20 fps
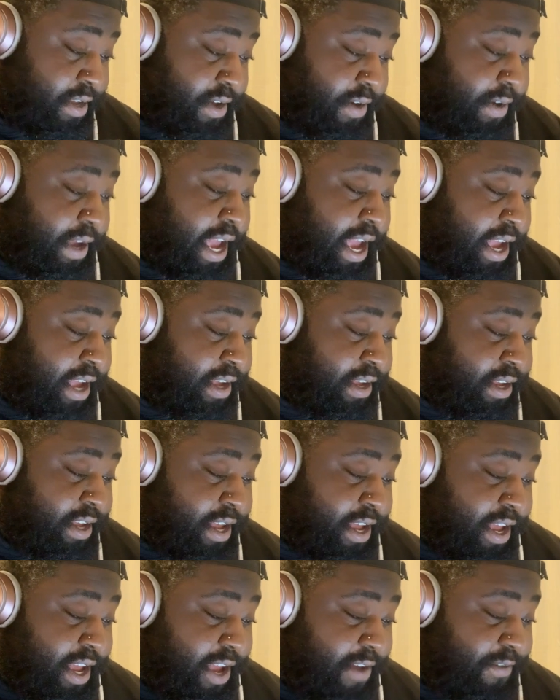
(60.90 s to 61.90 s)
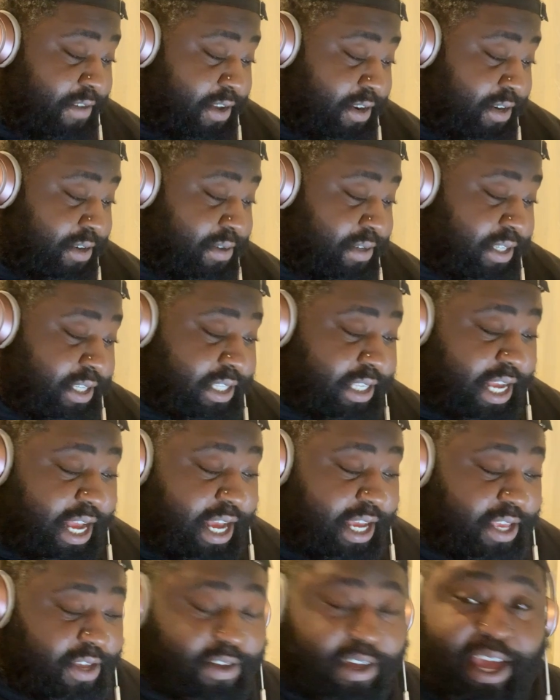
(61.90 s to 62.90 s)
Okay, if you lose a
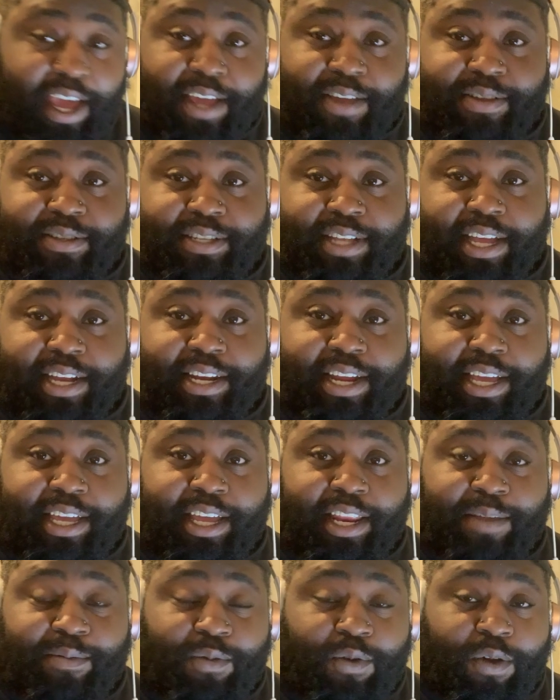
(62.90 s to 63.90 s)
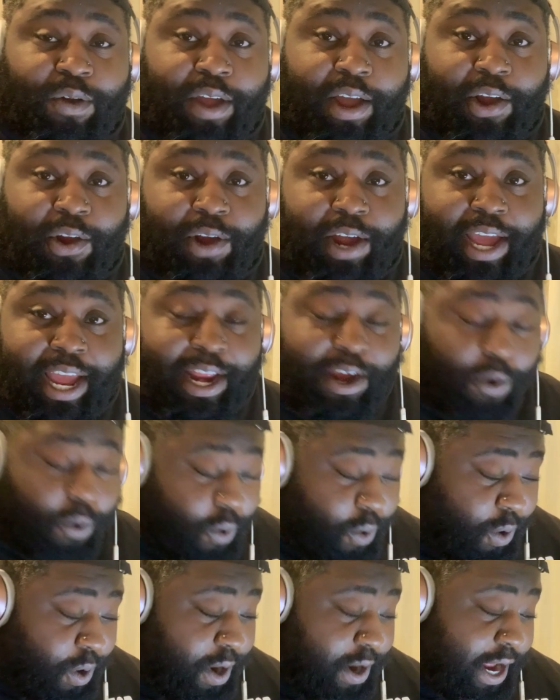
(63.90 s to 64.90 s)
deck, you can't use that deck anymore, or
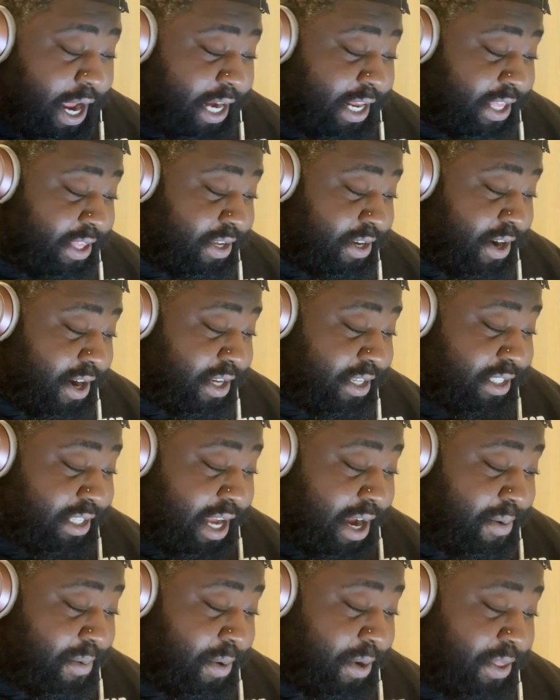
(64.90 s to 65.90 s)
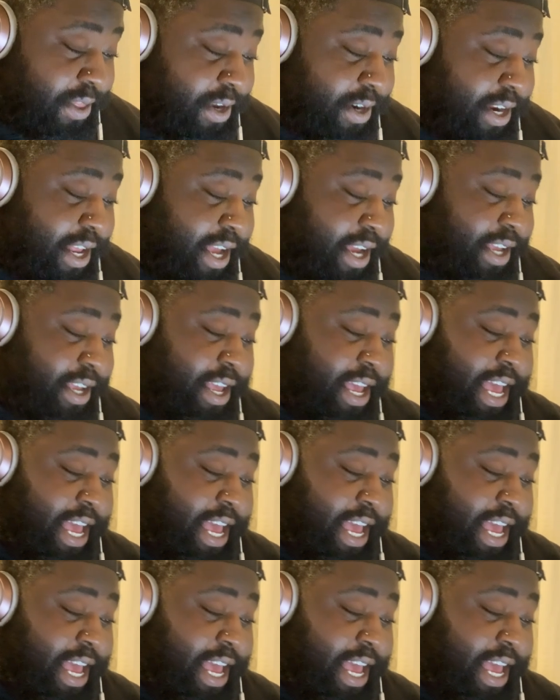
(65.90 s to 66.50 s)
any of the cards that were in their deck.